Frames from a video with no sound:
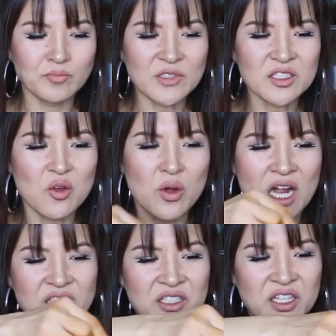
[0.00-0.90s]
this is the way
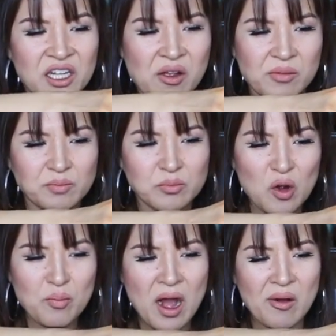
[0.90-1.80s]
I see
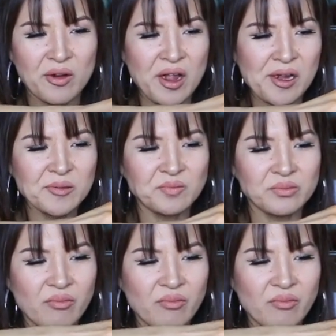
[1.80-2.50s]
mukbang, okay?